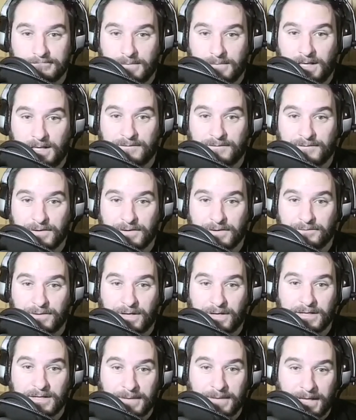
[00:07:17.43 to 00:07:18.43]
Every
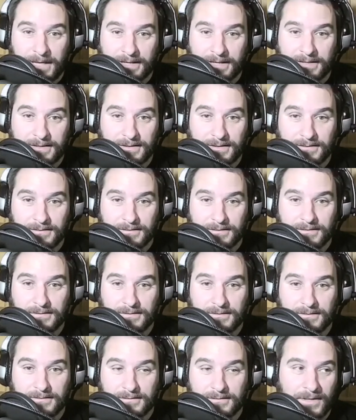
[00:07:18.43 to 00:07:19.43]
running back,
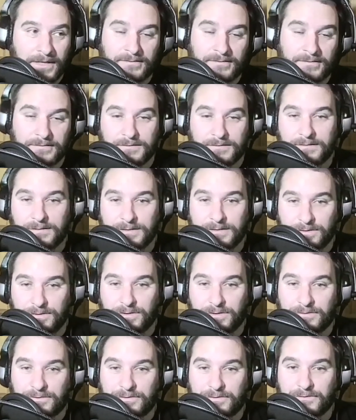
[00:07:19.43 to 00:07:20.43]
2 of
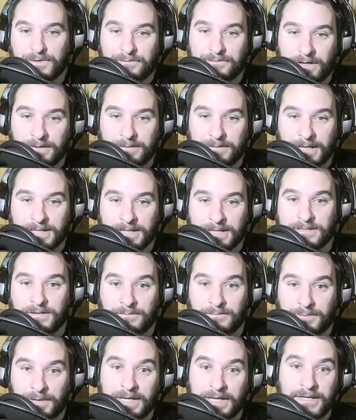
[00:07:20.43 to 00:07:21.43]
the 3 running backs are
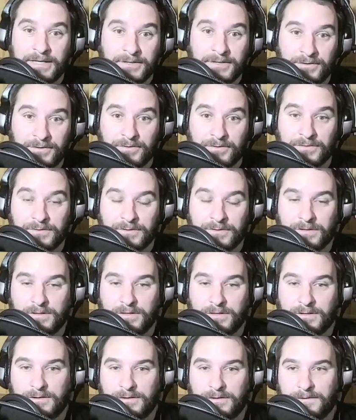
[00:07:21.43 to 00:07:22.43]
brand new.
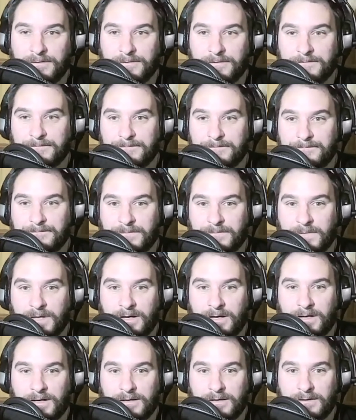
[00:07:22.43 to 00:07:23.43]

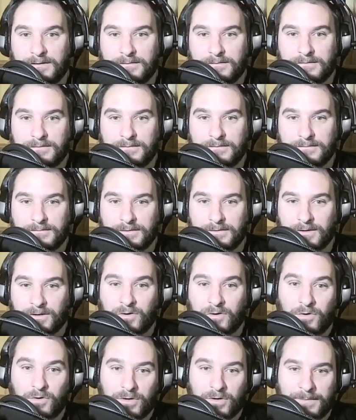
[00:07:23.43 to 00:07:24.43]
The
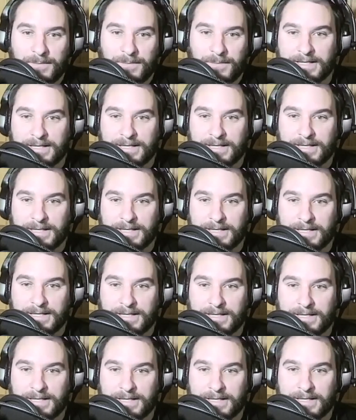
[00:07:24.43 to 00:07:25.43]
quarterback
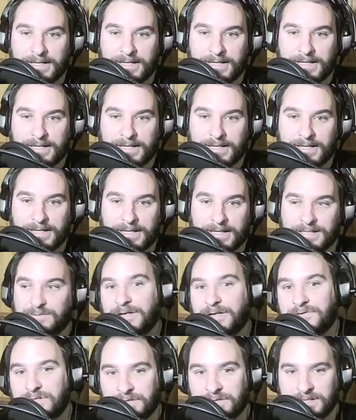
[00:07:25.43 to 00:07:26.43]
is
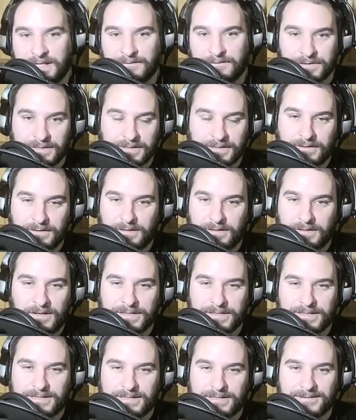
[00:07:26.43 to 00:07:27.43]
brand new to the
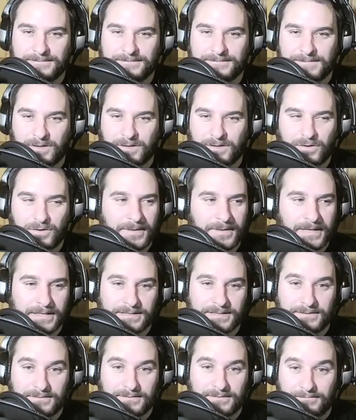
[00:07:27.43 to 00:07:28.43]
receivers. You know,
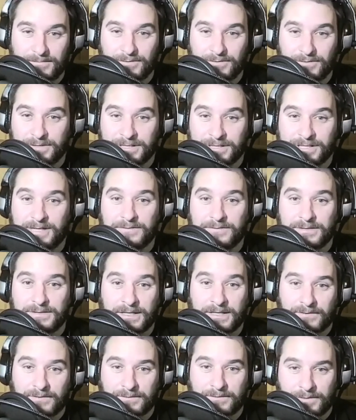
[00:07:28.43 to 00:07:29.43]
the quarterback's new in
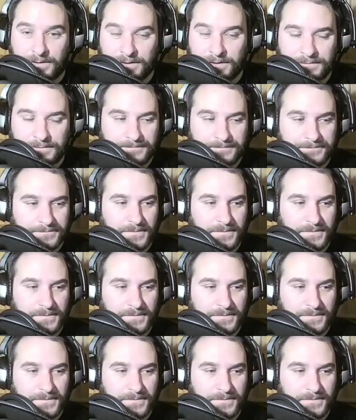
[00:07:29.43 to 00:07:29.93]
general to everyone.